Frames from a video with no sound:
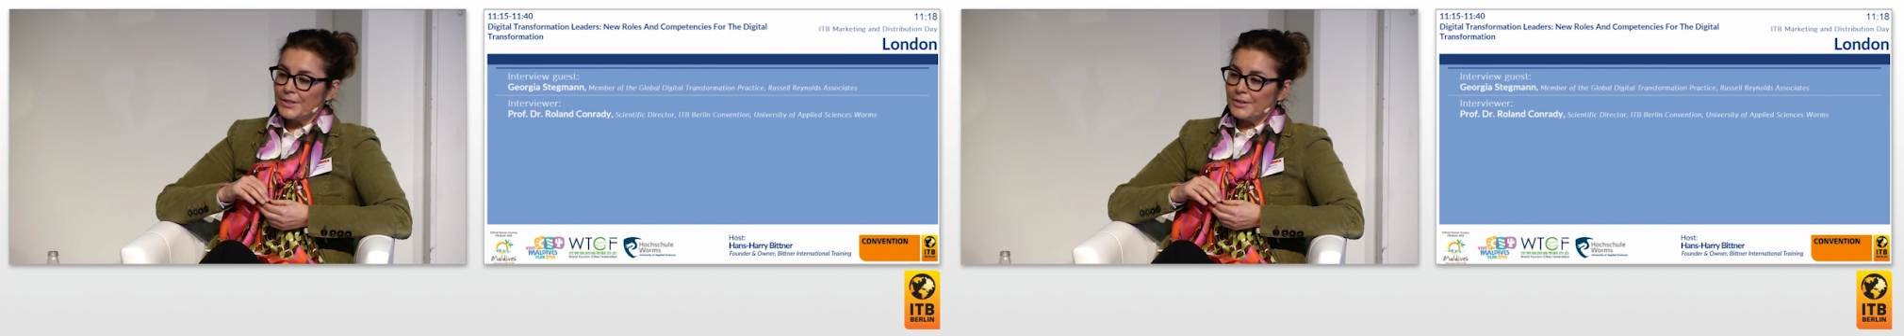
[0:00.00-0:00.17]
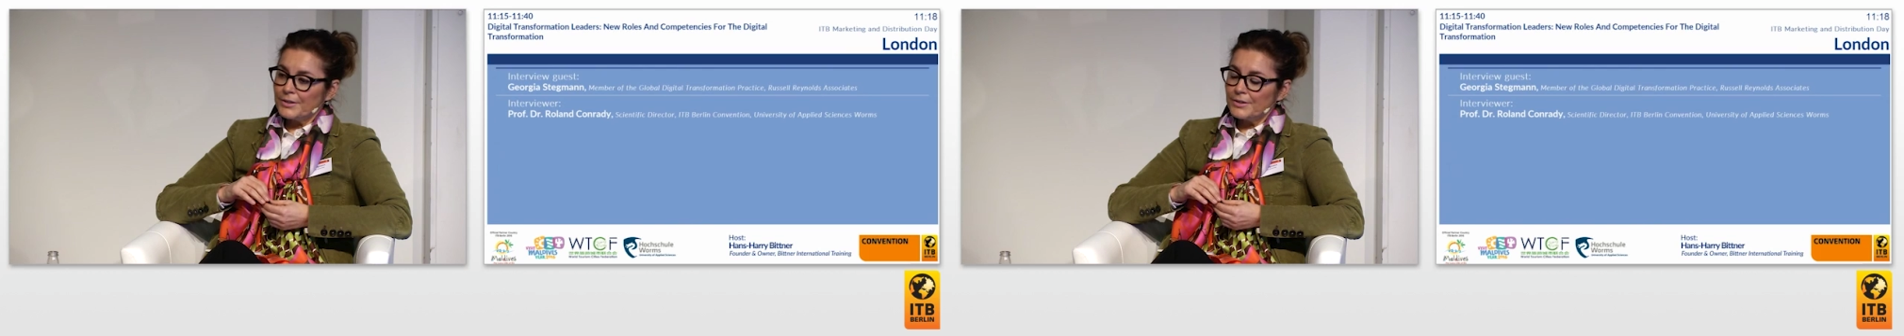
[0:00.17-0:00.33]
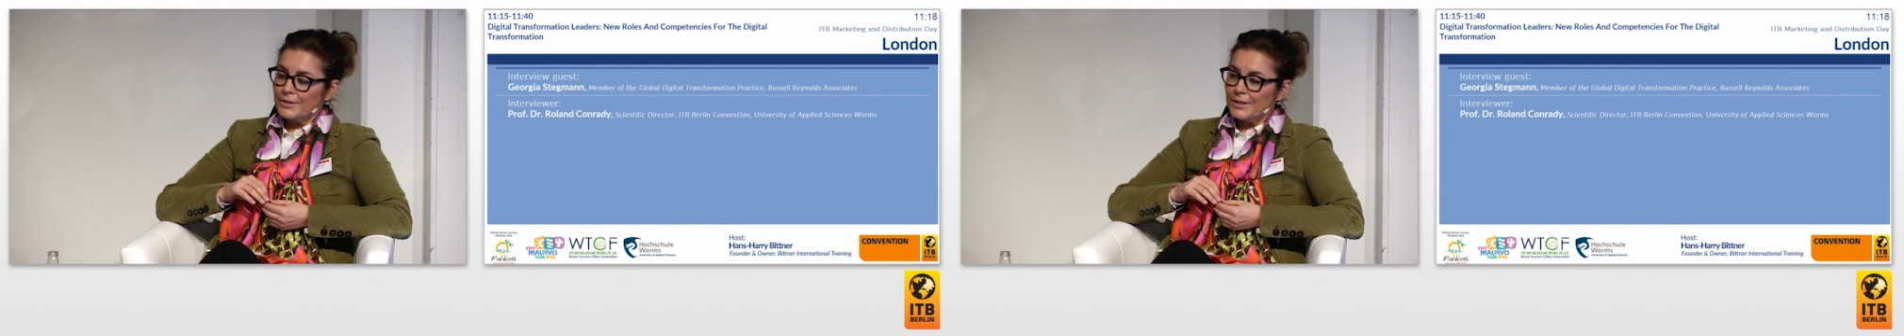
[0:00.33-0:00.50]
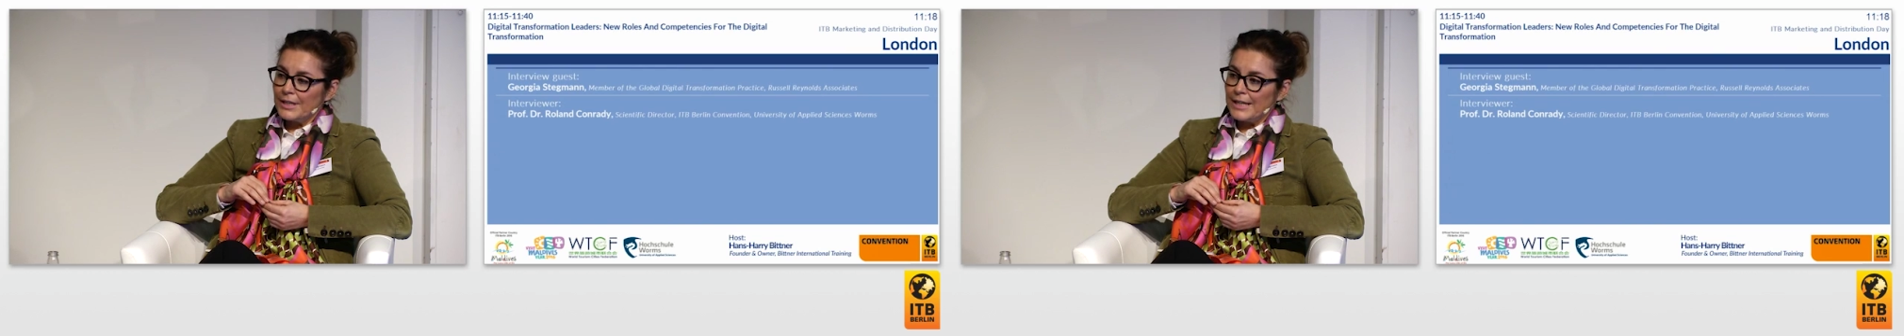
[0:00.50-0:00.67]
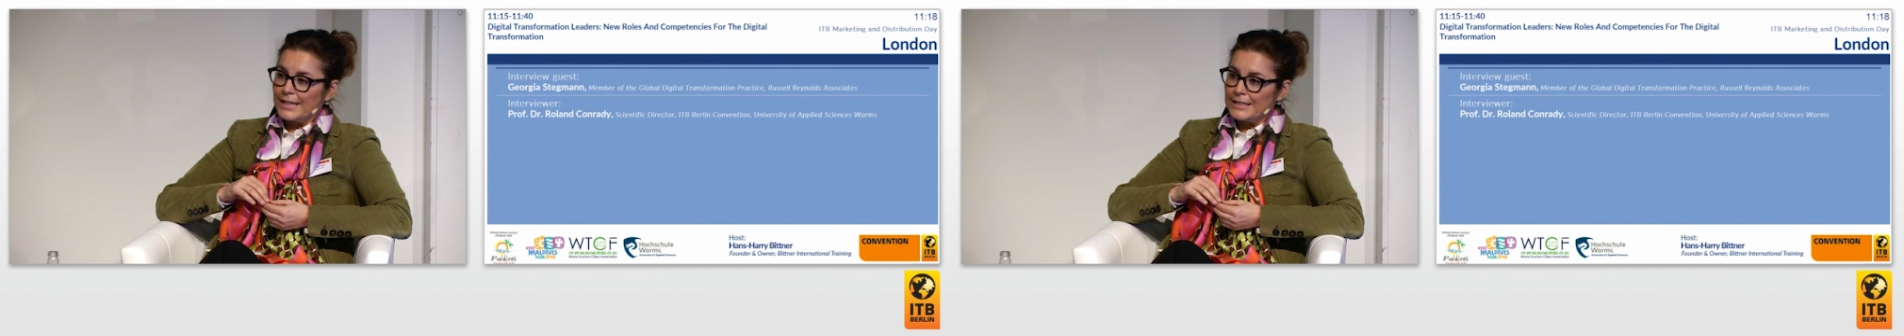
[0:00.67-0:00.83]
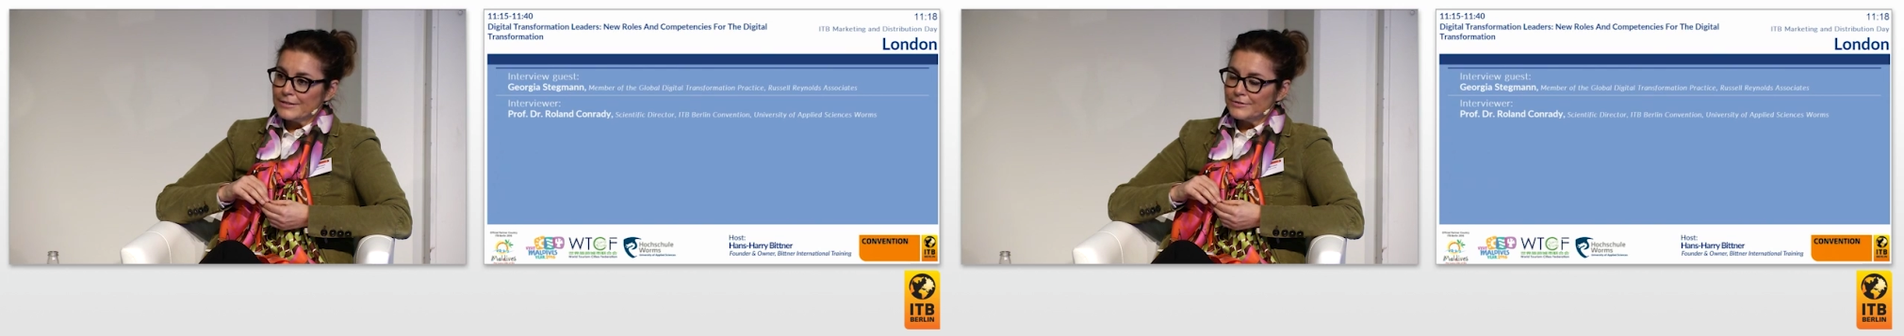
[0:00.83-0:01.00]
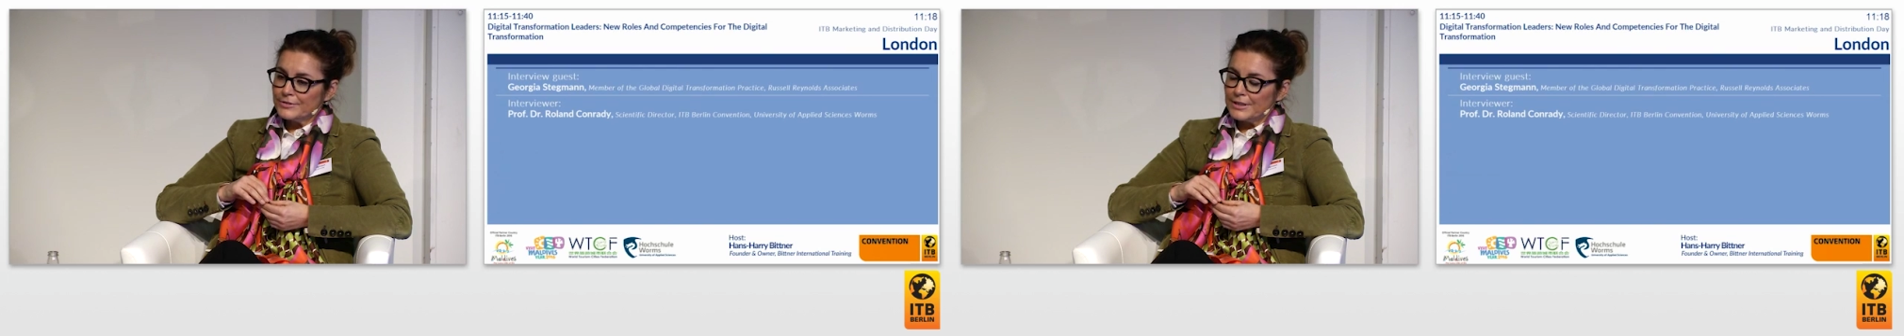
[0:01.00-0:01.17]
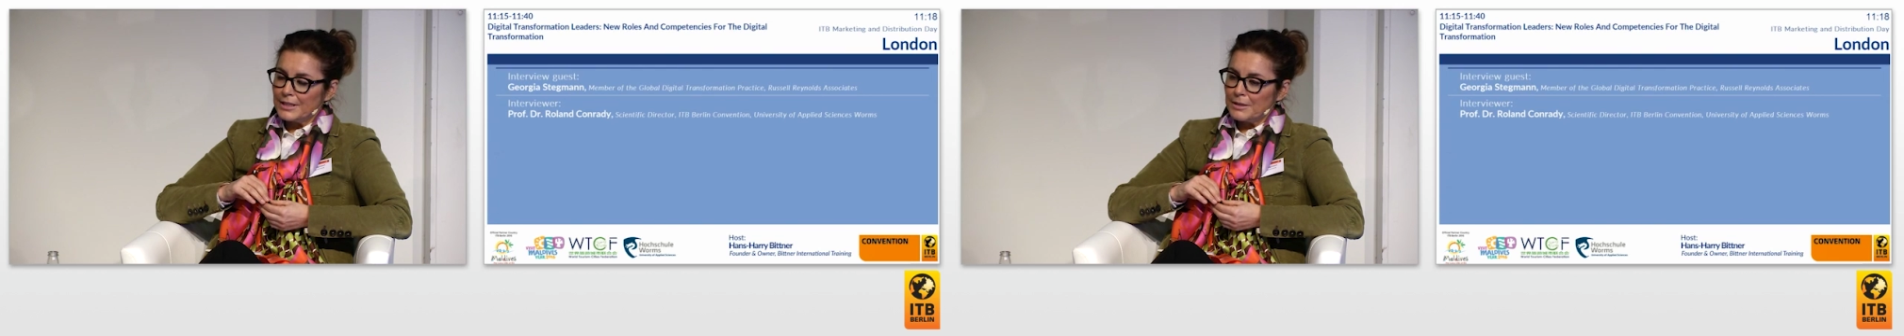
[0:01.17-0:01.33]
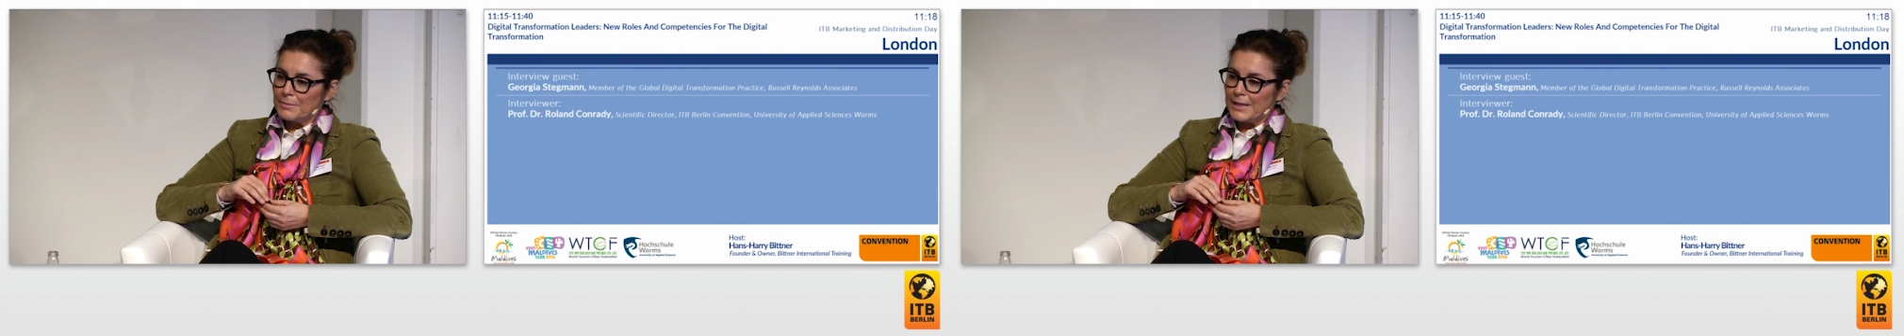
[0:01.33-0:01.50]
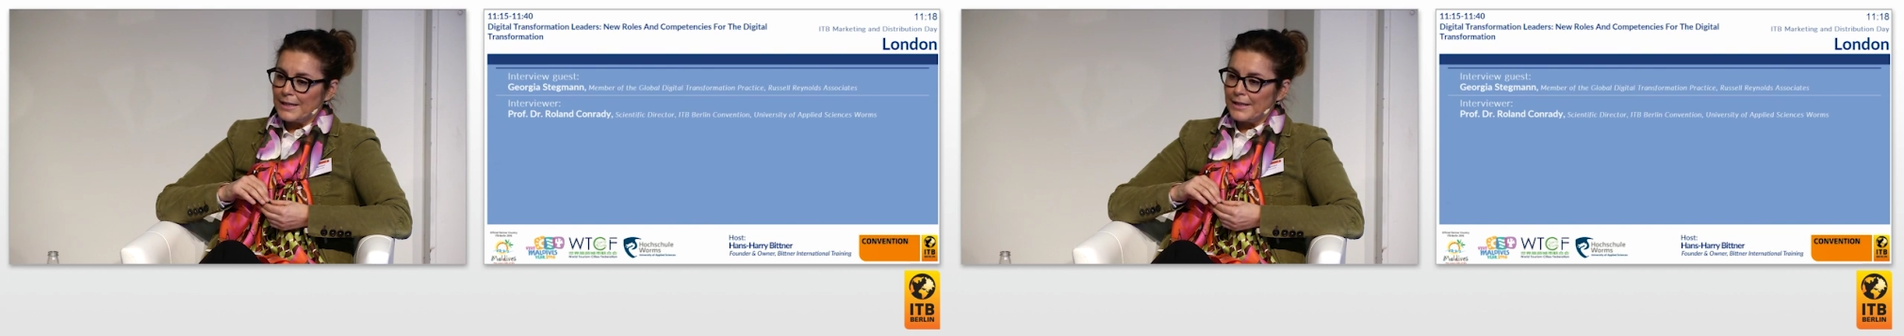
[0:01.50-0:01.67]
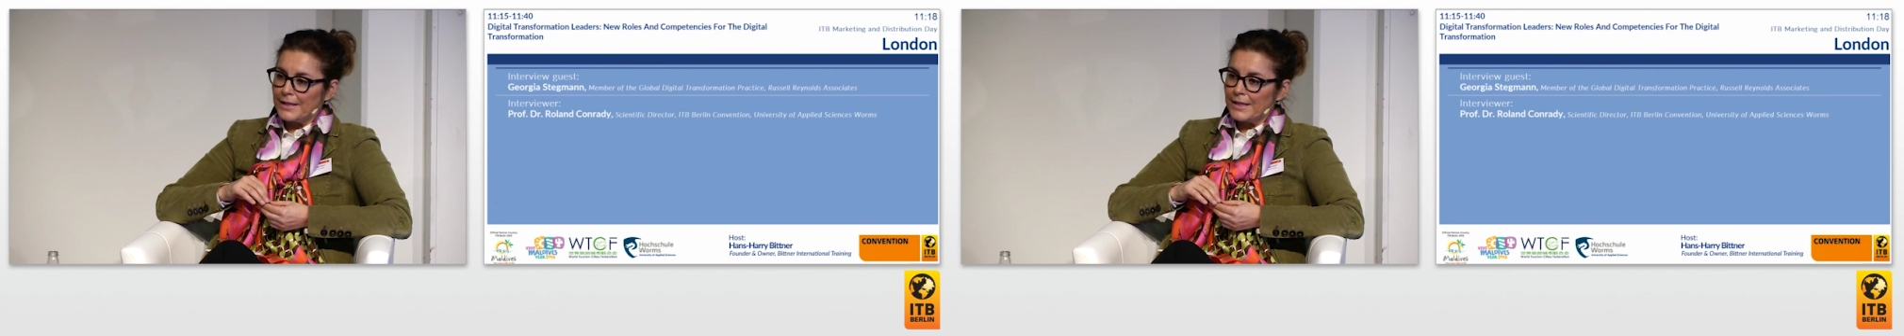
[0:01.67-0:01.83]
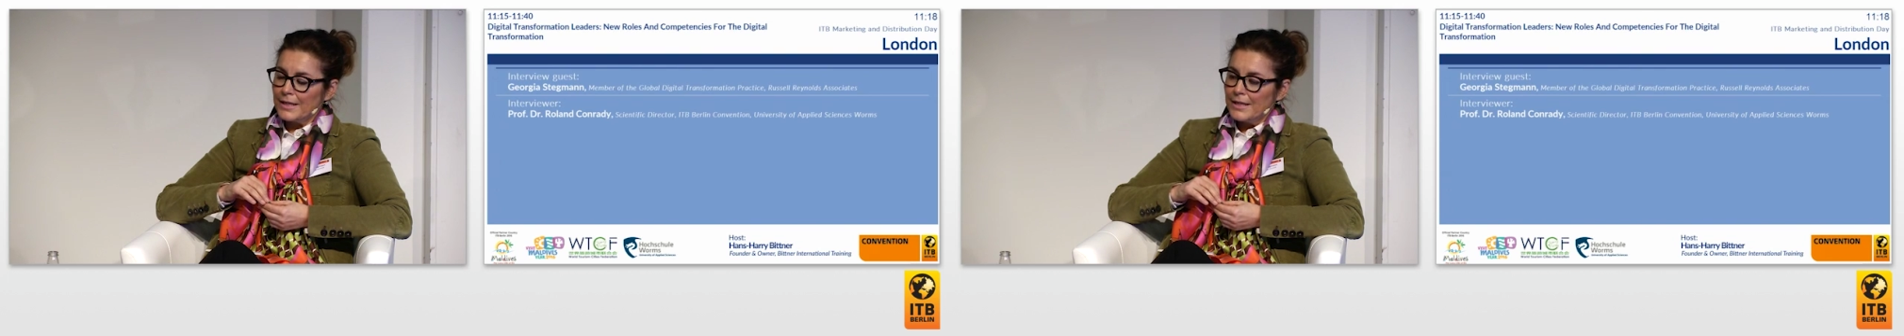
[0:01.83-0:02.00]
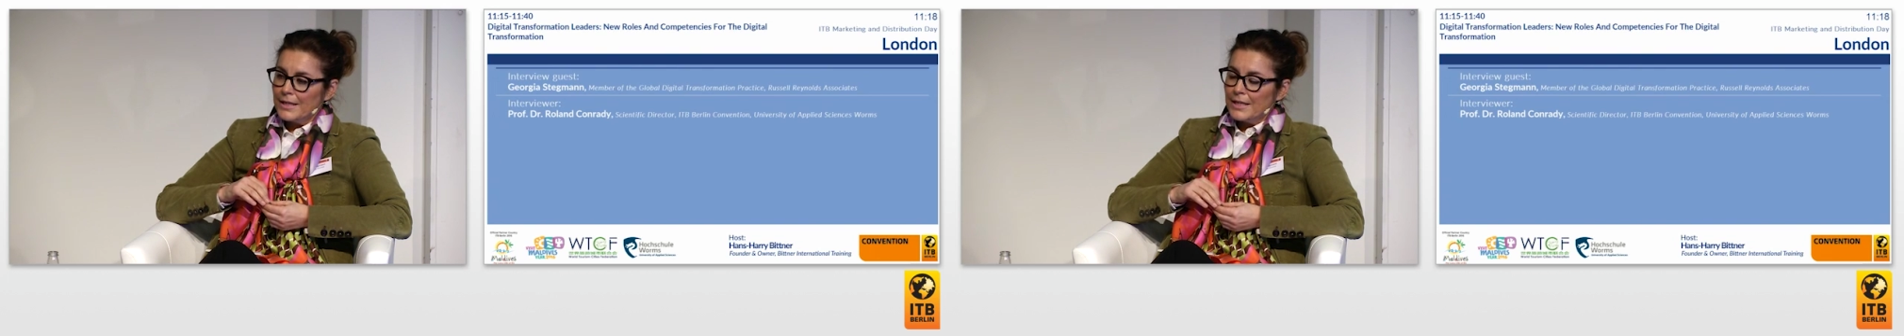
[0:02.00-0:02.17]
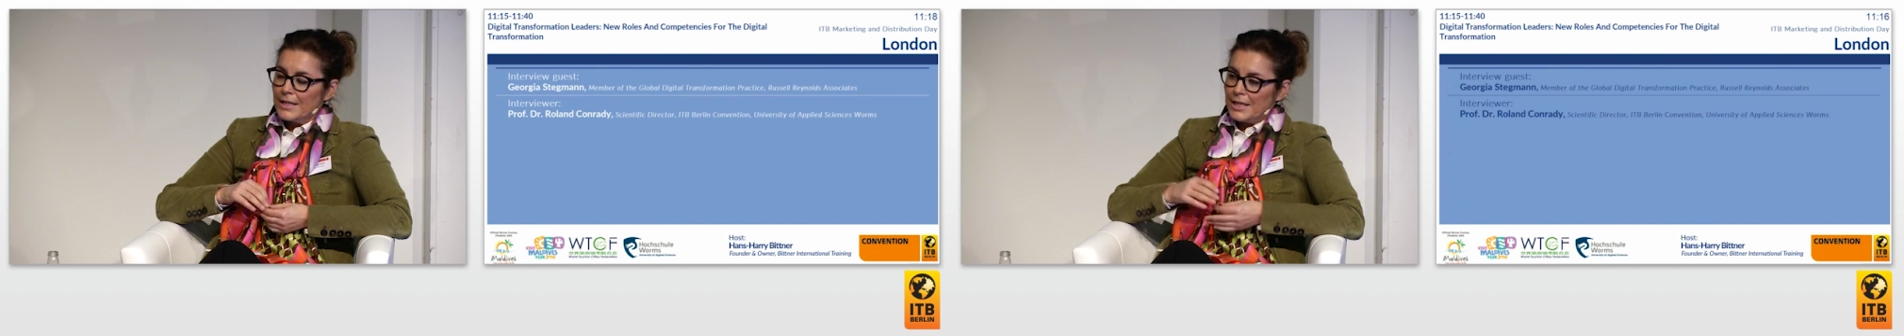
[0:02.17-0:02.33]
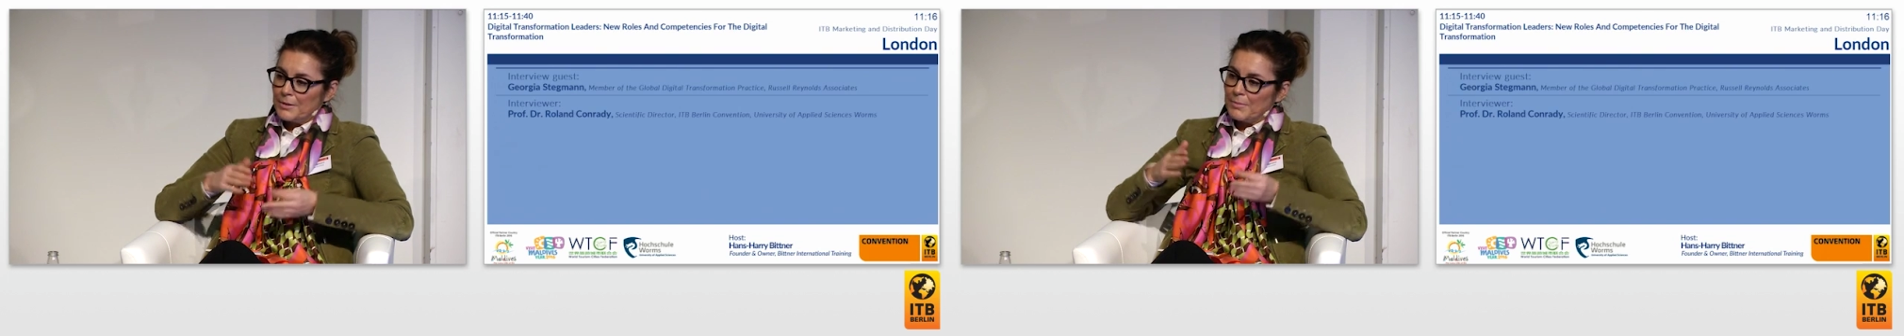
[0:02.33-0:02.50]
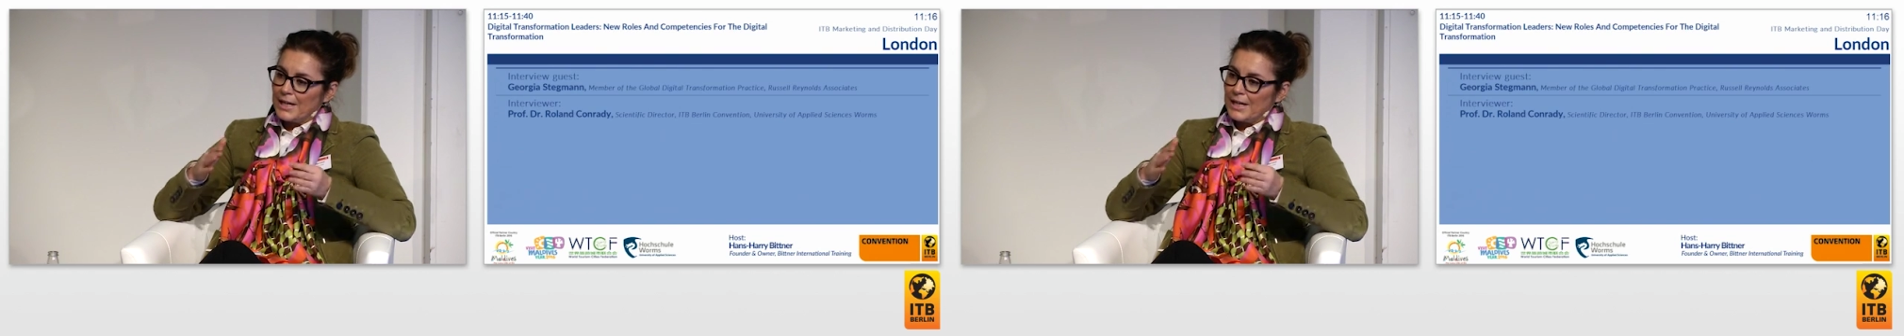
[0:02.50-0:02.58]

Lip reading: consult board members,